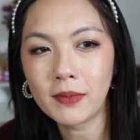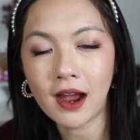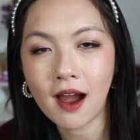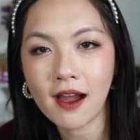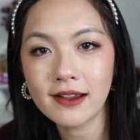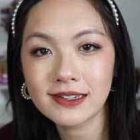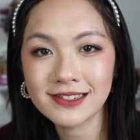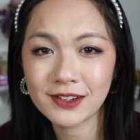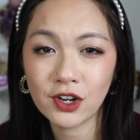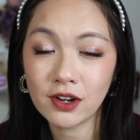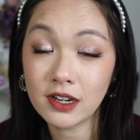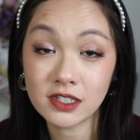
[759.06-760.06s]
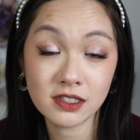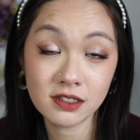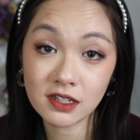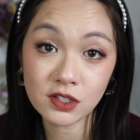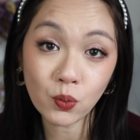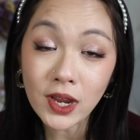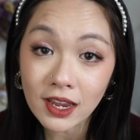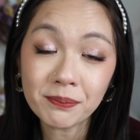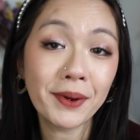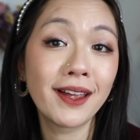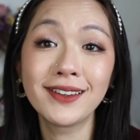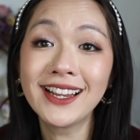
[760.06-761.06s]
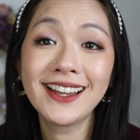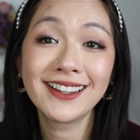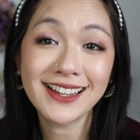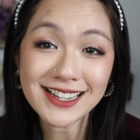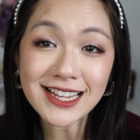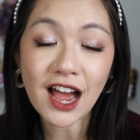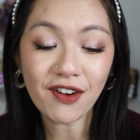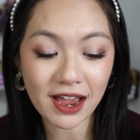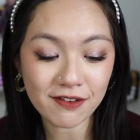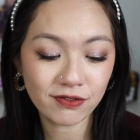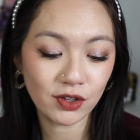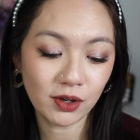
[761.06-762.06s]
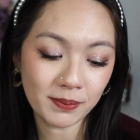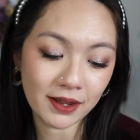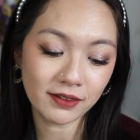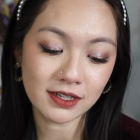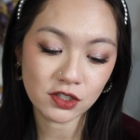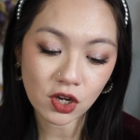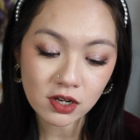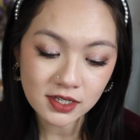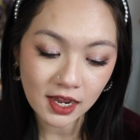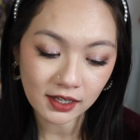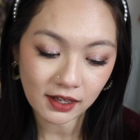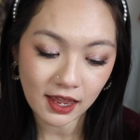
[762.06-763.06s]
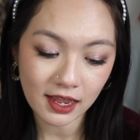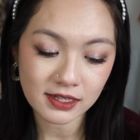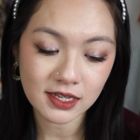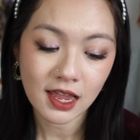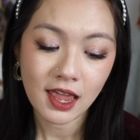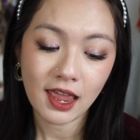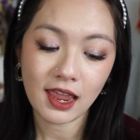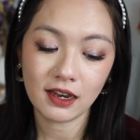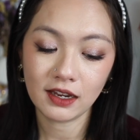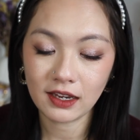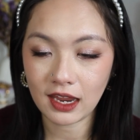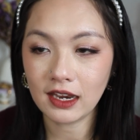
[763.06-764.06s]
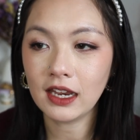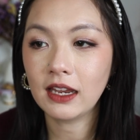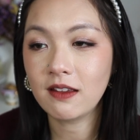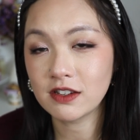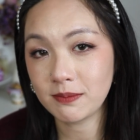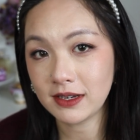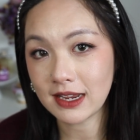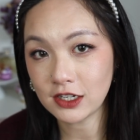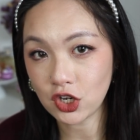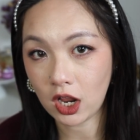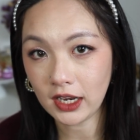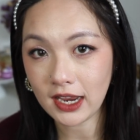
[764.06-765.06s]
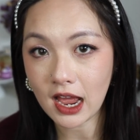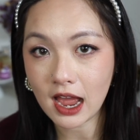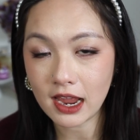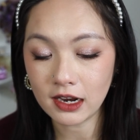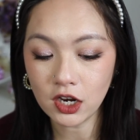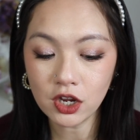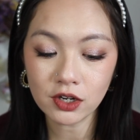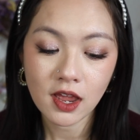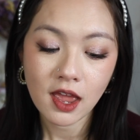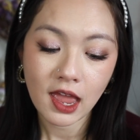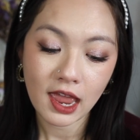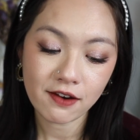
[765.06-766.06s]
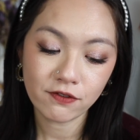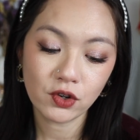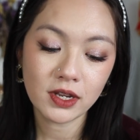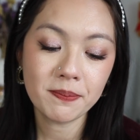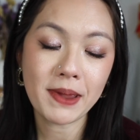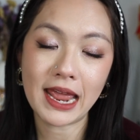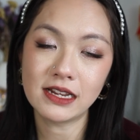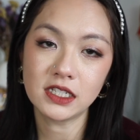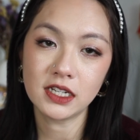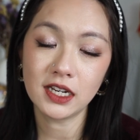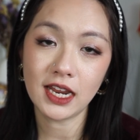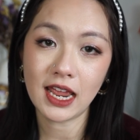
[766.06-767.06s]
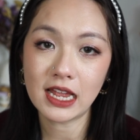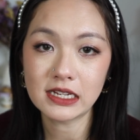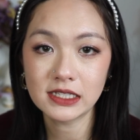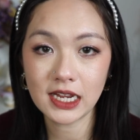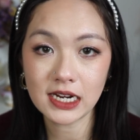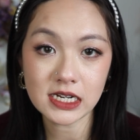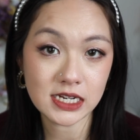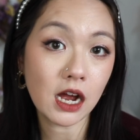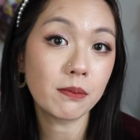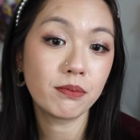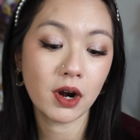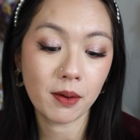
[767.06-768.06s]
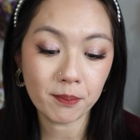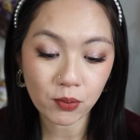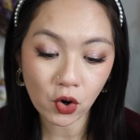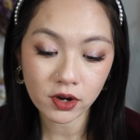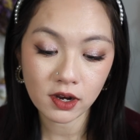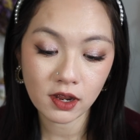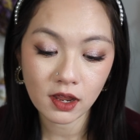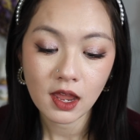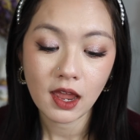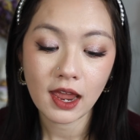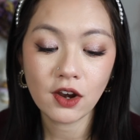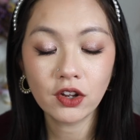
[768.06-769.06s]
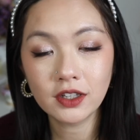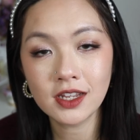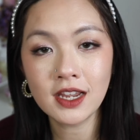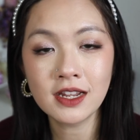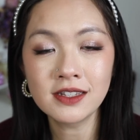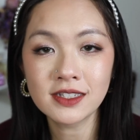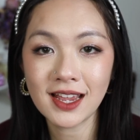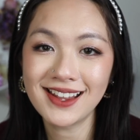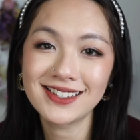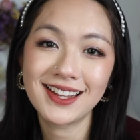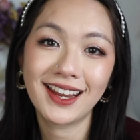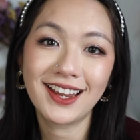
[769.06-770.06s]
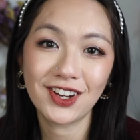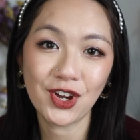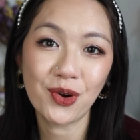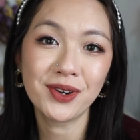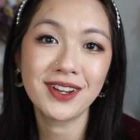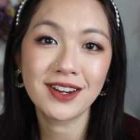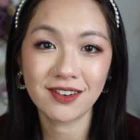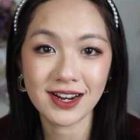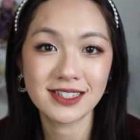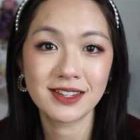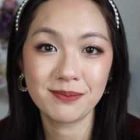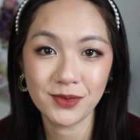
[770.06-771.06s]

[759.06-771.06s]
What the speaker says: my eyes, you know. It's weird, but that's how I feel about this contact lens. And again, it gives me that dolly eye look. And for the pattern, it has that dark brown border, and on the inside it's like a golden crescent